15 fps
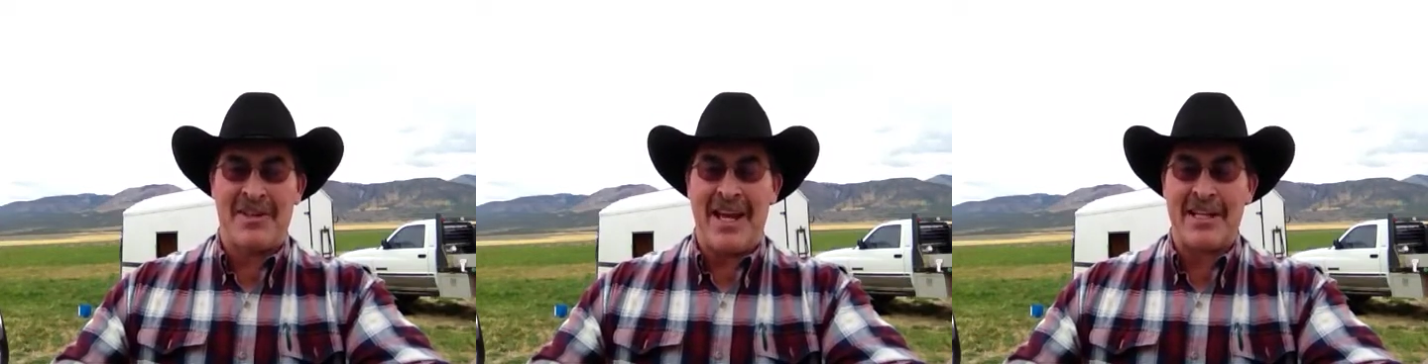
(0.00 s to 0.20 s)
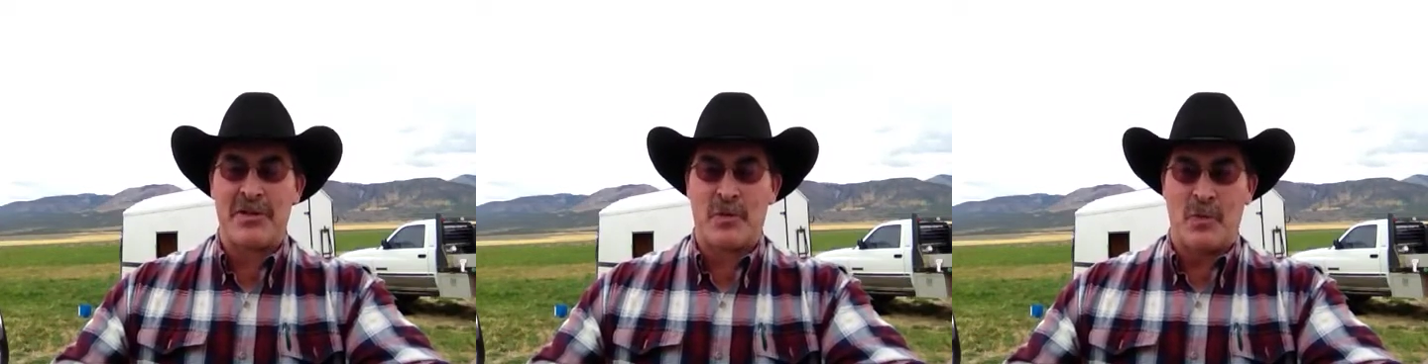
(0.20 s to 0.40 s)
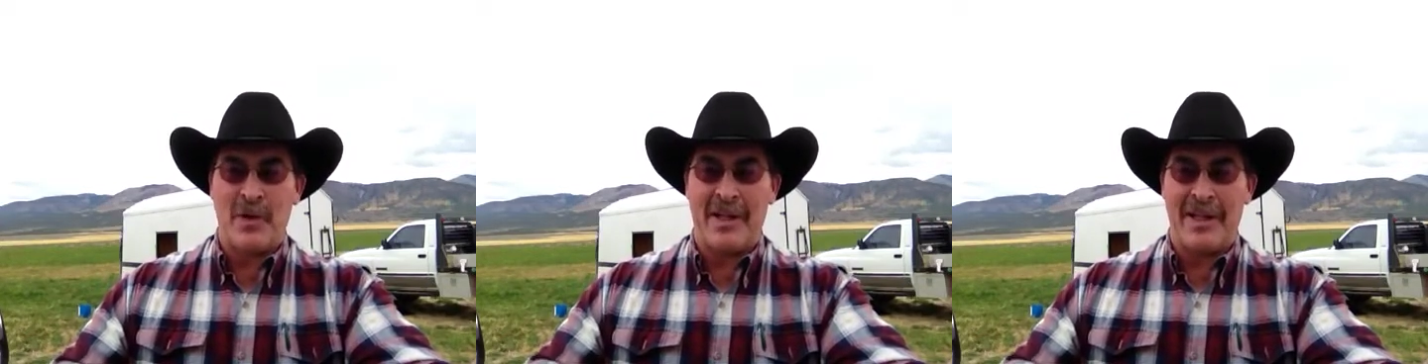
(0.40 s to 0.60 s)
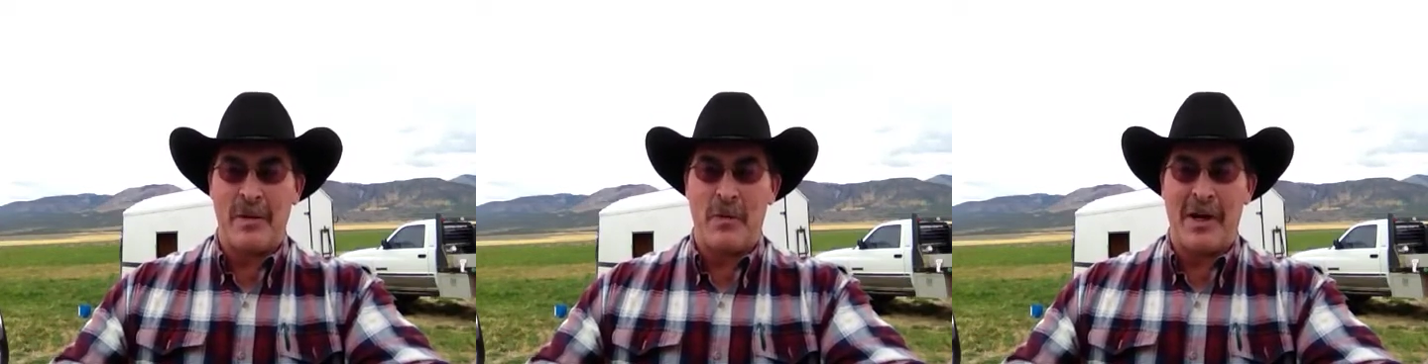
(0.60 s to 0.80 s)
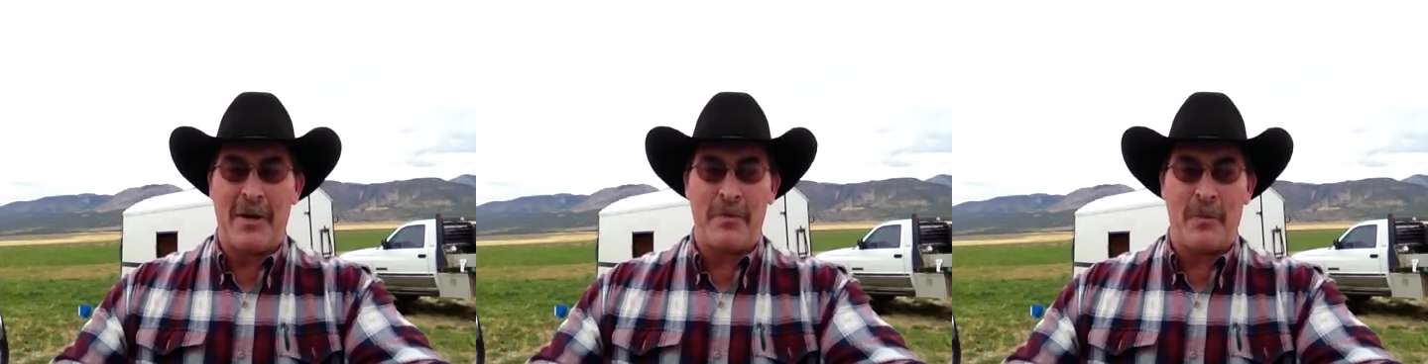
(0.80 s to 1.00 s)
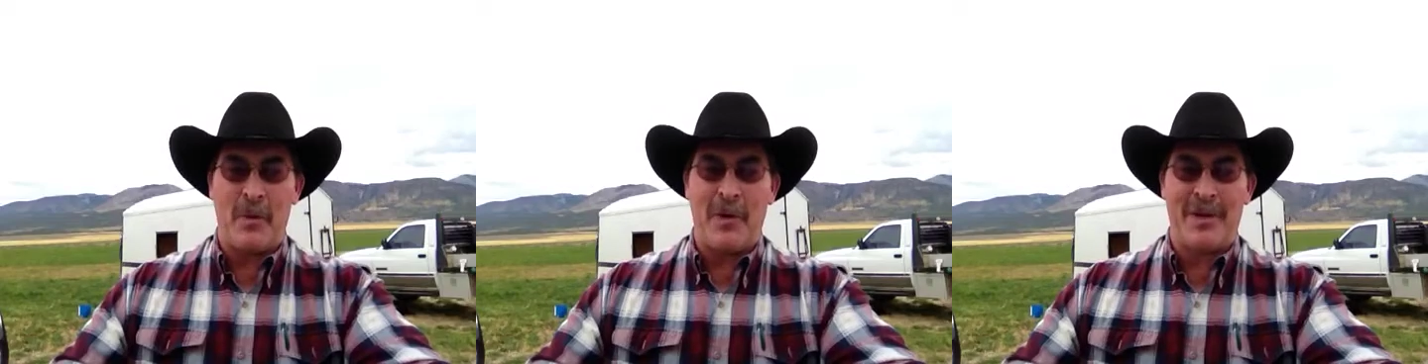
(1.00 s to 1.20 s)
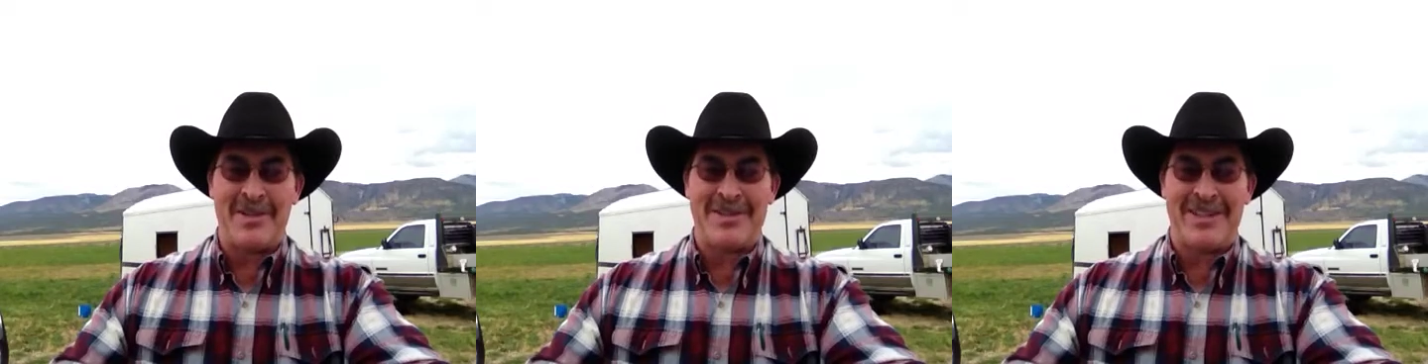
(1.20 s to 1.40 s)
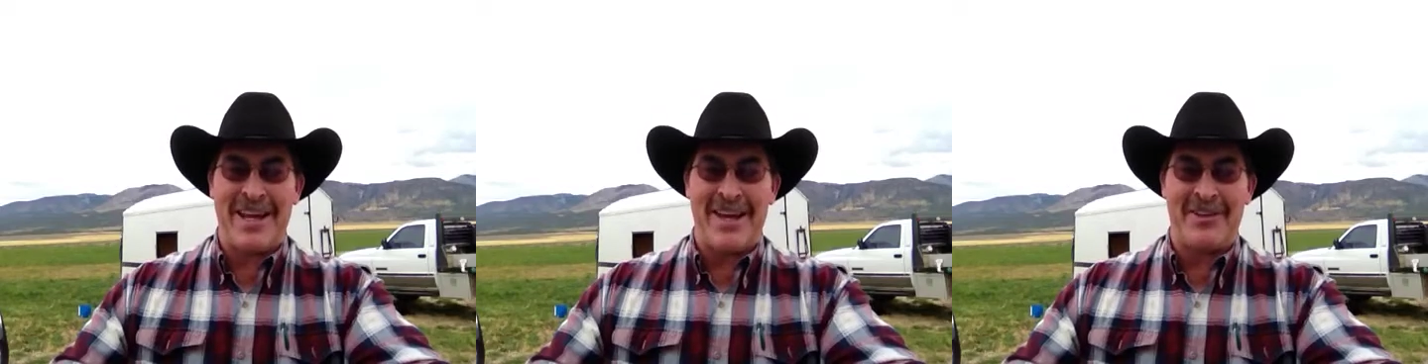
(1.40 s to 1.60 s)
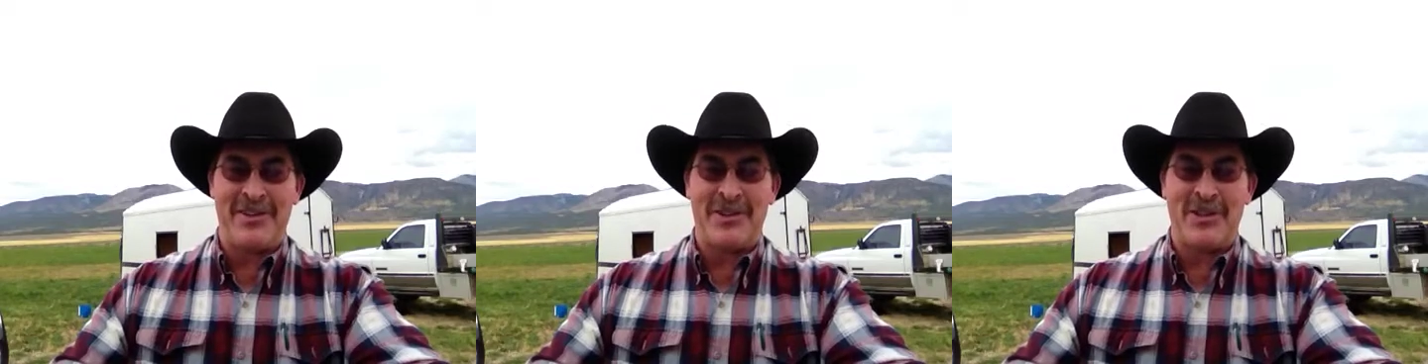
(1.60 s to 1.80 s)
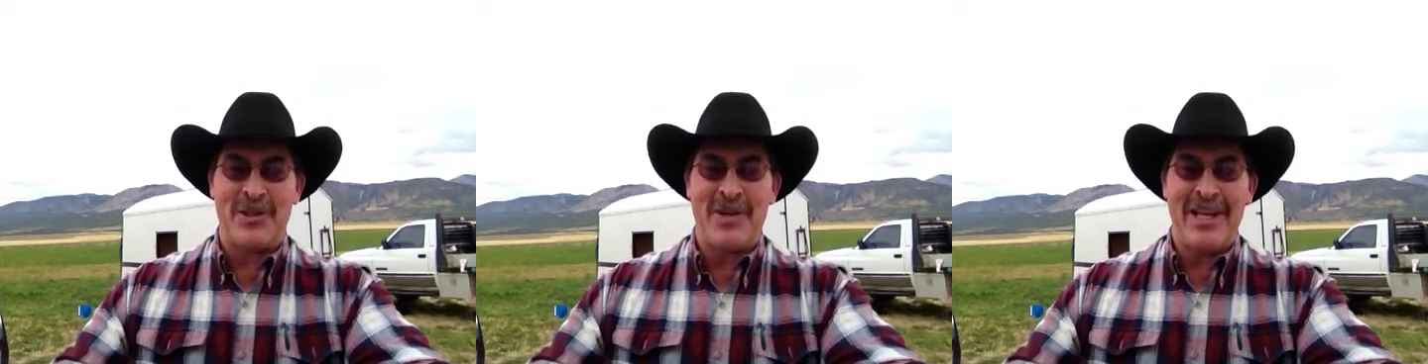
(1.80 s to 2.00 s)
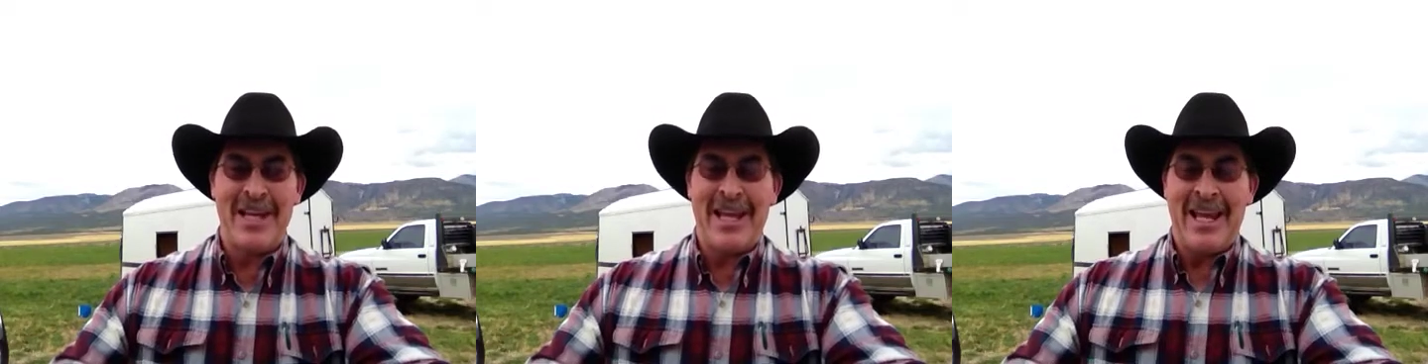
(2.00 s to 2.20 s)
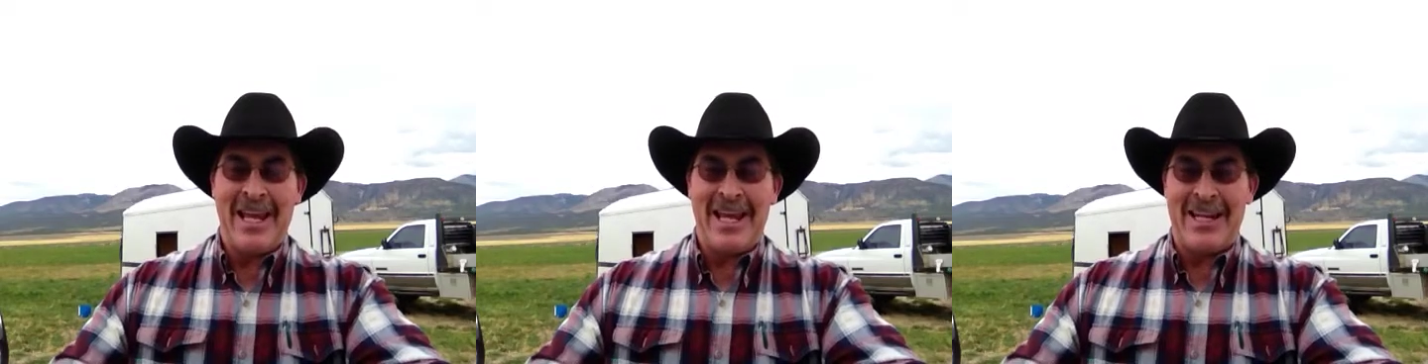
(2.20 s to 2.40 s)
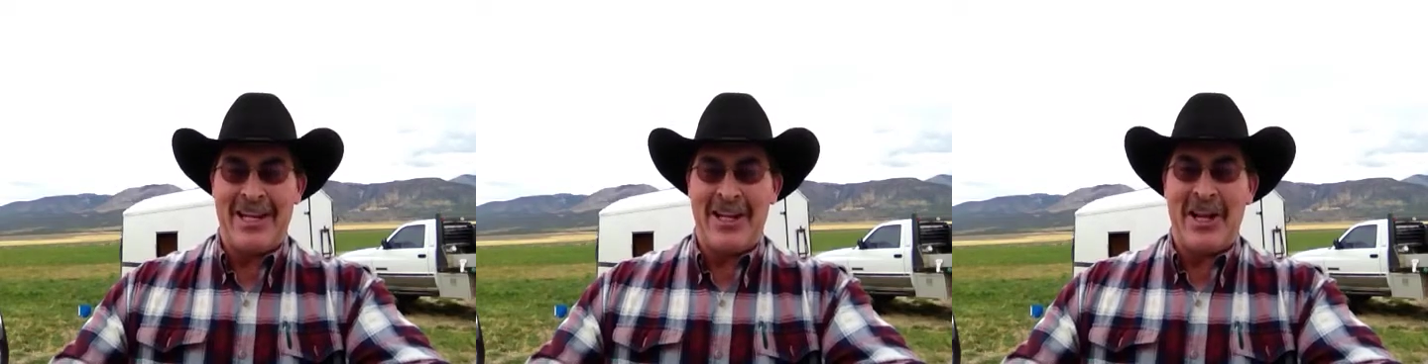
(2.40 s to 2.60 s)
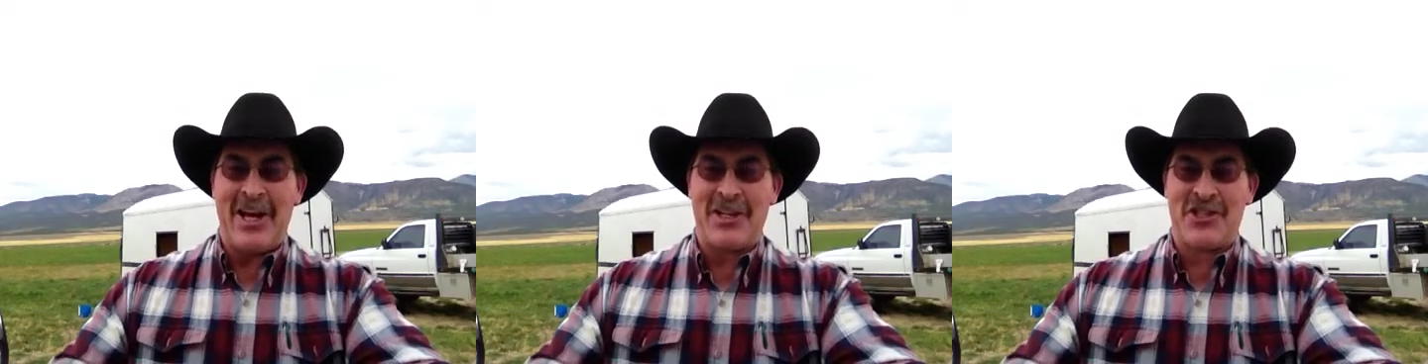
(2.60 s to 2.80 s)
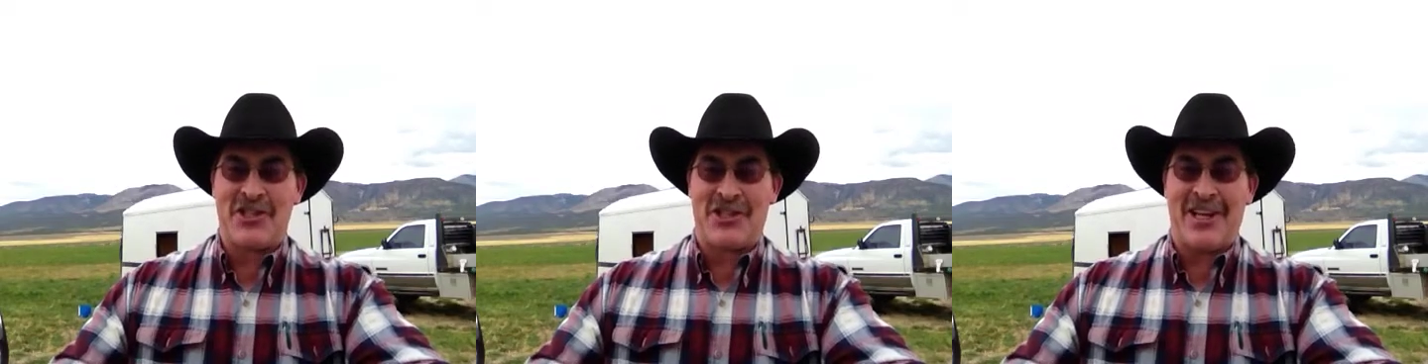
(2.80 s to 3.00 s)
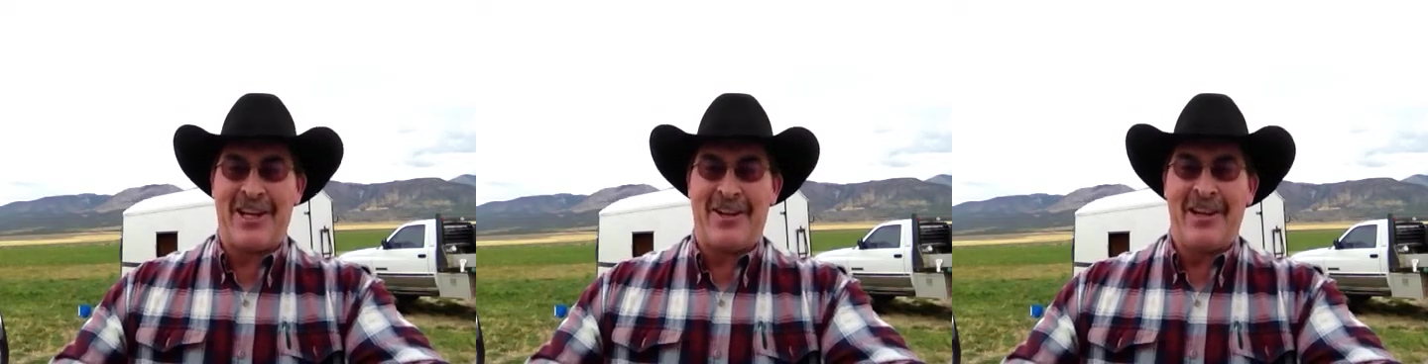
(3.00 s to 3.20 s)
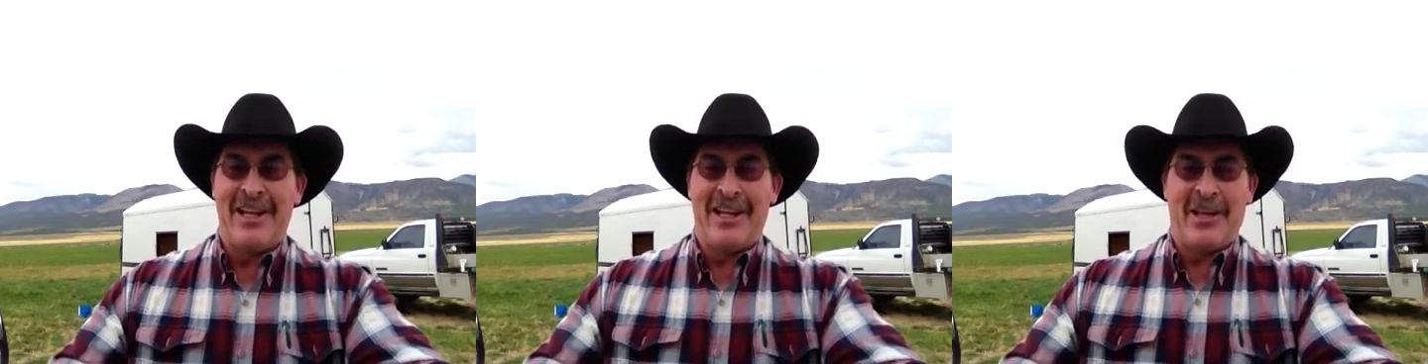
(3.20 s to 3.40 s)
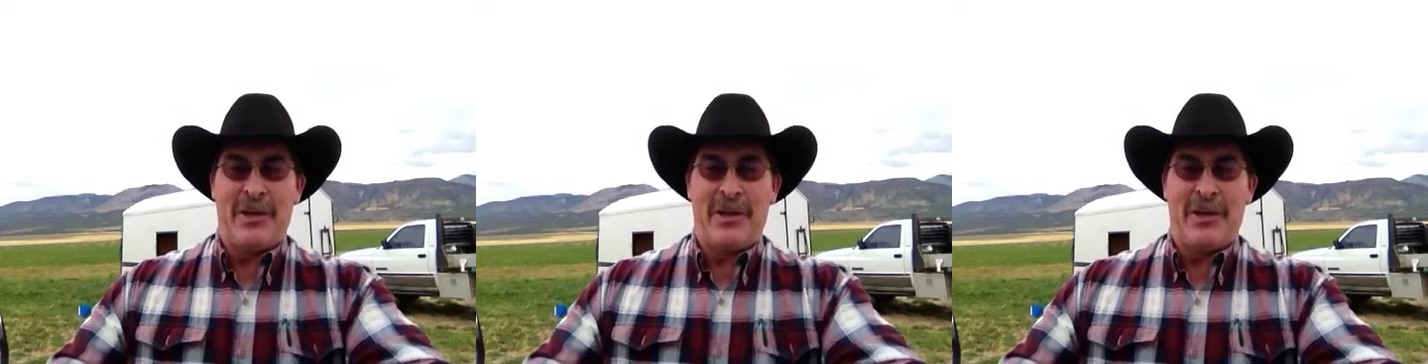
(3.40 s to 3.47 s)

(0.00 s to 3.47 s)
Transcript: And that's really what it boils down to in a nutshell.